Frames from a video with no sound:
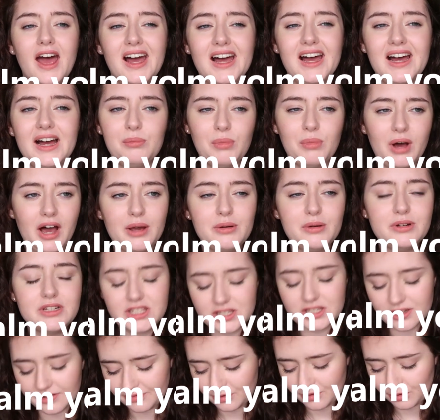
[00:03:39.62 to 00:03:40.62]
Um, I would
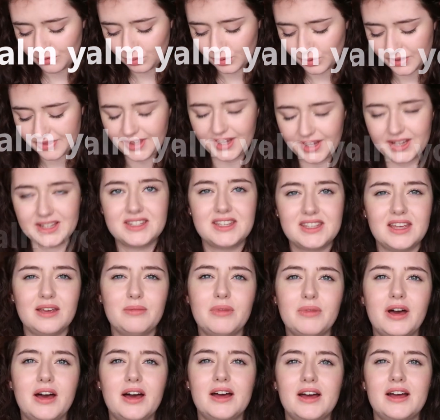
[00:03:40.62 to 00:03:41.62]
suffer with
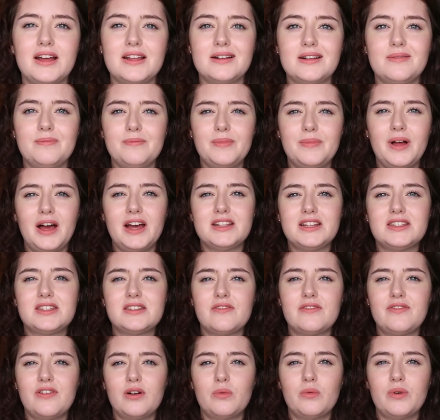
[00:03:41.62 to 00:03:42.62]
eczema, um, I'd
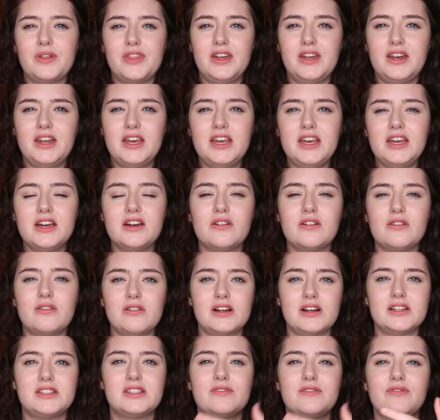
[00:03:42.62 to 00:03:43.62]
suffer with it here
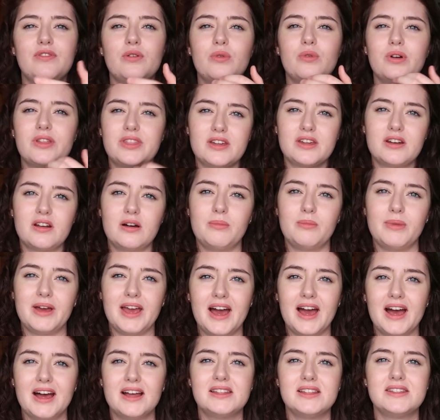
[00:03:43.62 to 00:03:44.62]
or I'd suffer with it on my
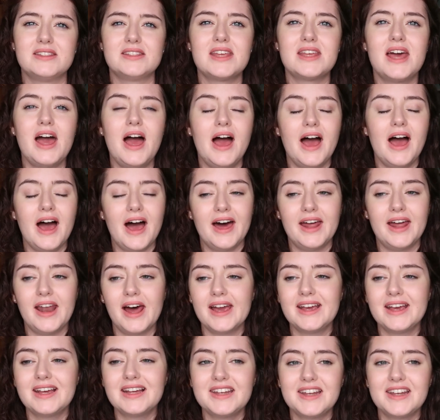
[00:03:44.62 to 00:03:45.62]
hands and
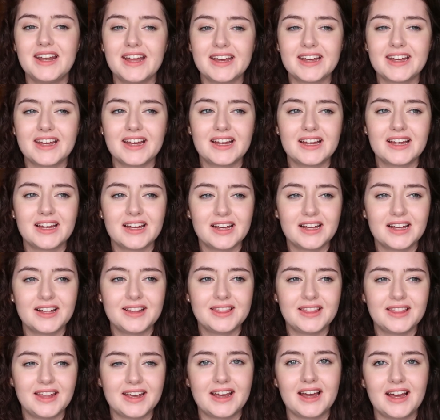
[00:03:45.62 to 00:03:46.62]
I can like,
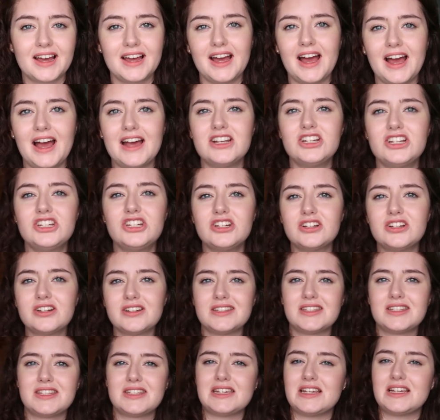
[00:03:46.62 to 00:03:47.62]
like as you
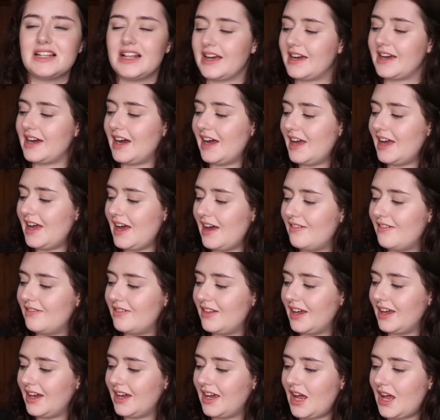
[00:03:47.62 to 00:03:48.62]
can see like I have
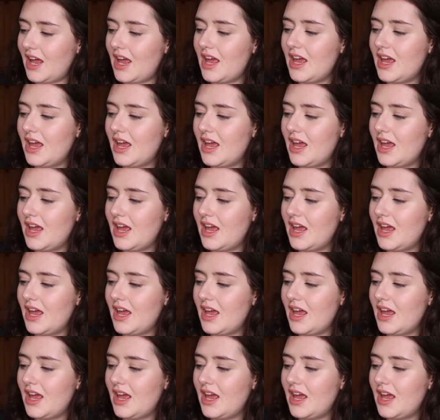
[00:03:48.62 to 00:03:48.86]
like